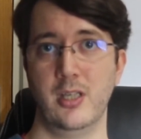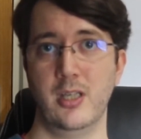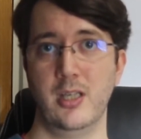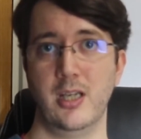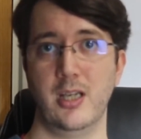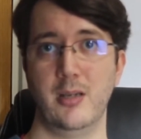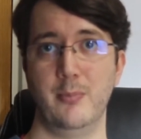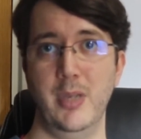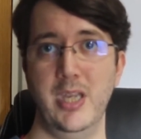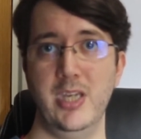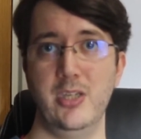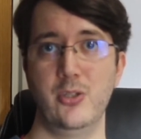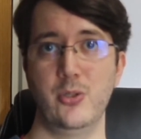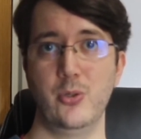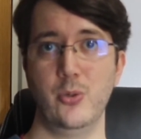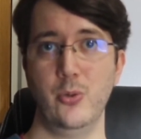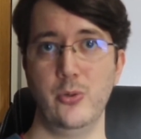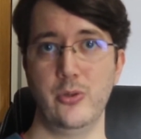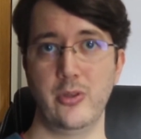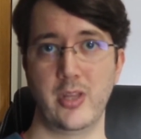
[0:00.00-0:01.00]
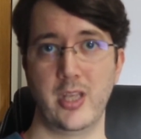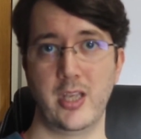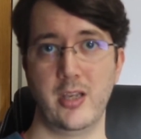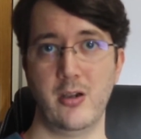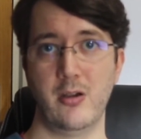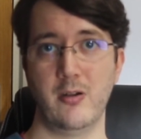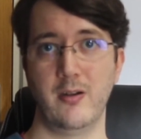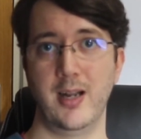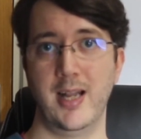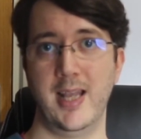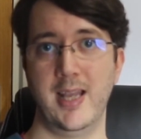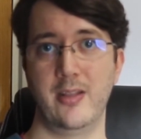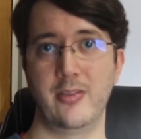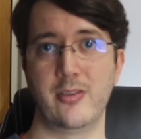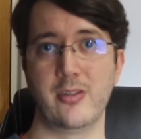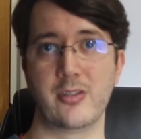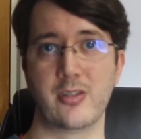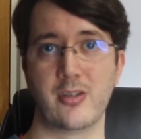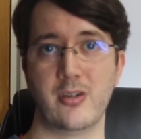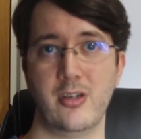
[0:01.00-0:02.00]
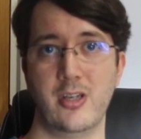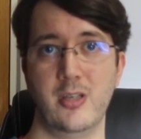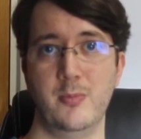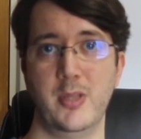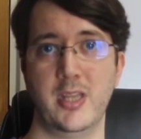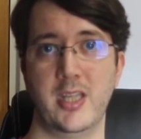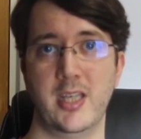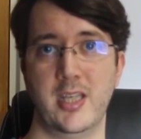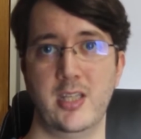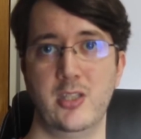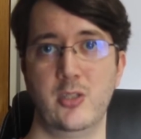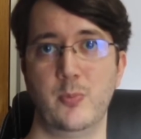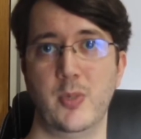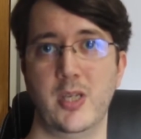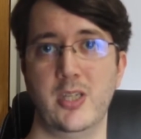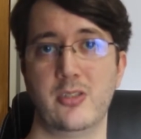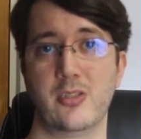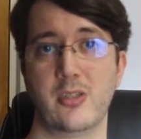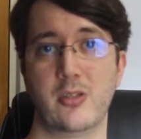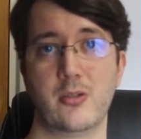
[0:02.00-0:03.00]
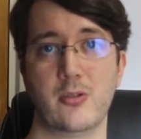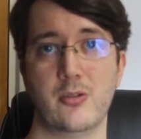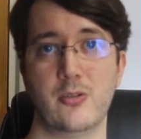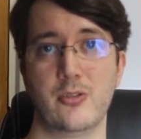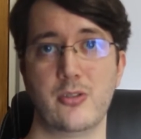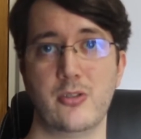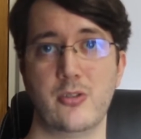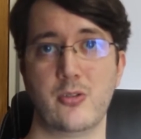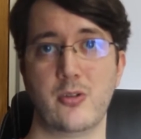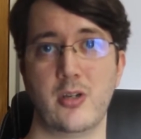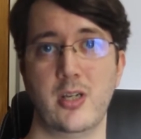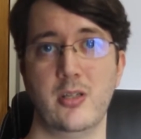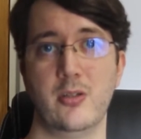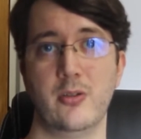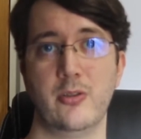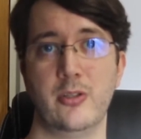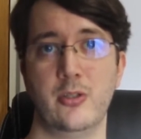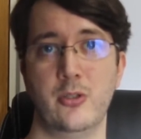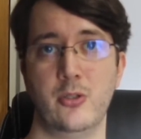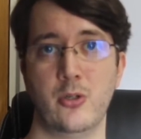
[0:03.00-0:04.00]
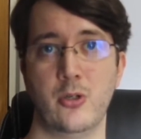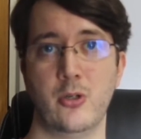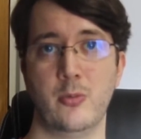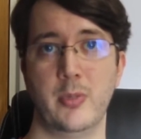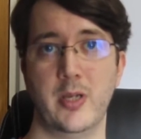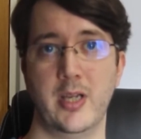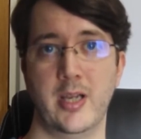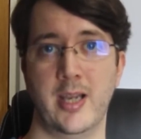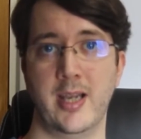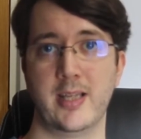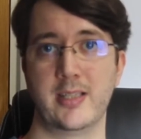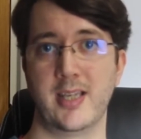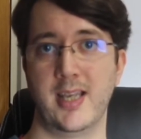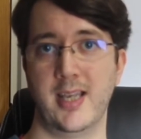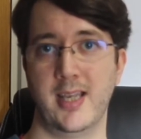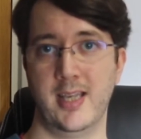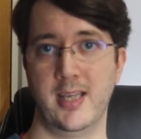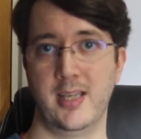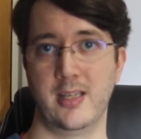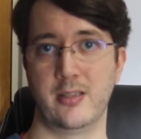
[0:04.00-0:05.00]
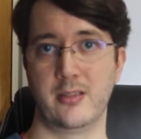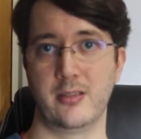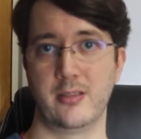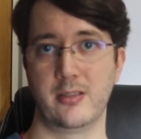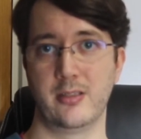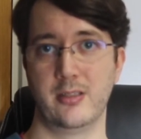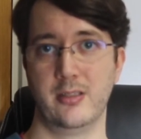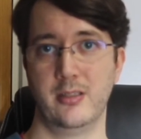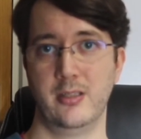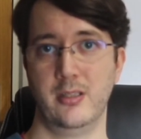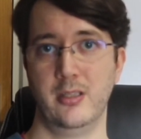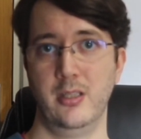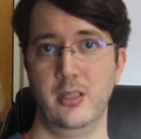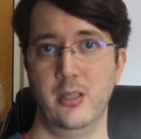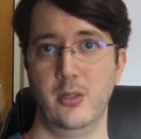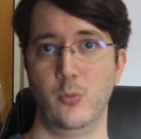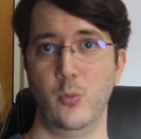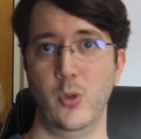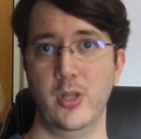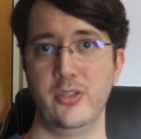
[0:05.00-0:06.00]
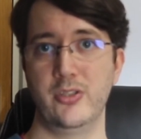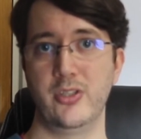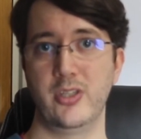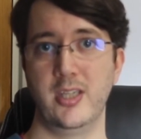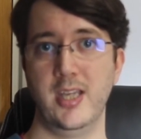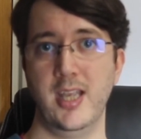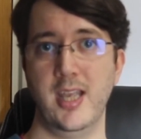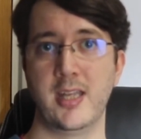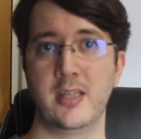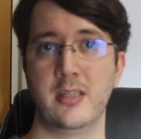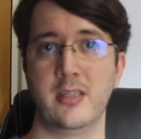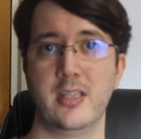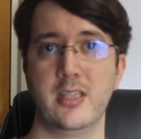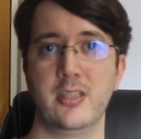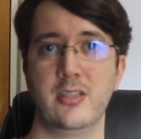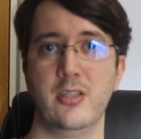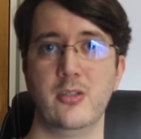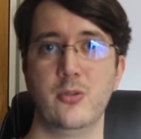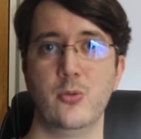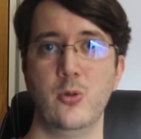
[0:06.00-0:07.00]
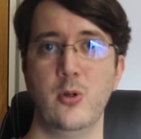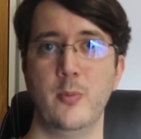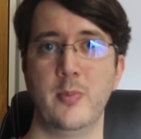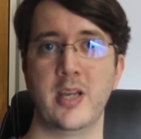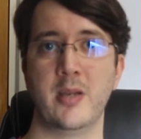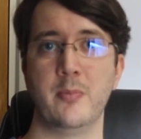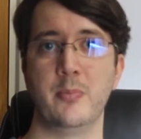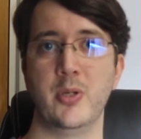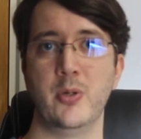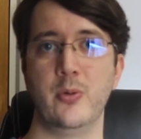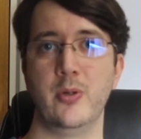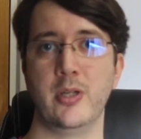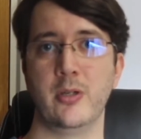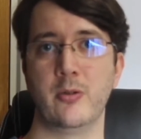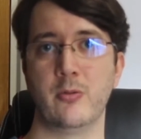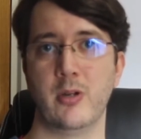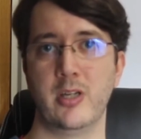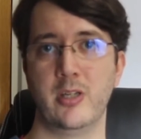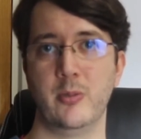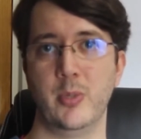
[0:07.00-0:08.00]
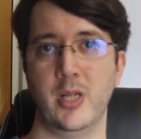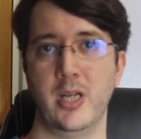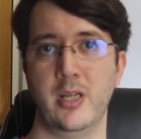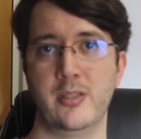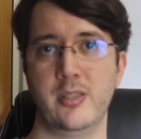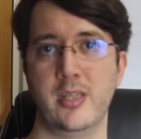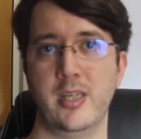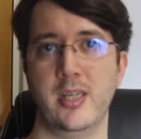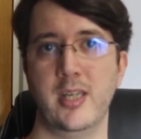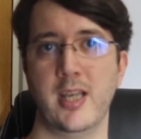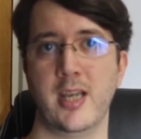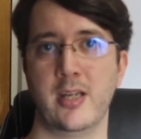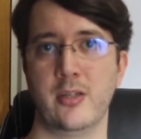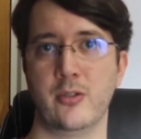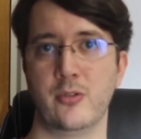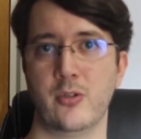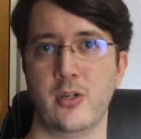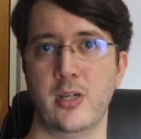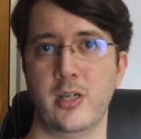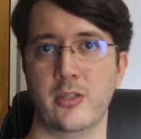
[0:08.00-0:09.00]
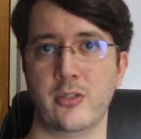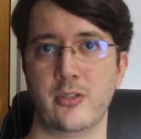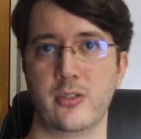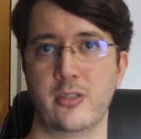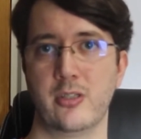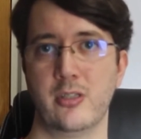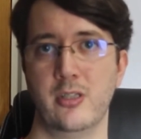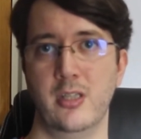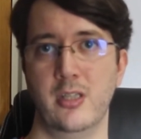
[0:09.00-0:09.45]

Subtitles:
and make sure that they are allowed the time and the headspace to concentrate on the job at hand. Once again, this is all about building credibility and trust.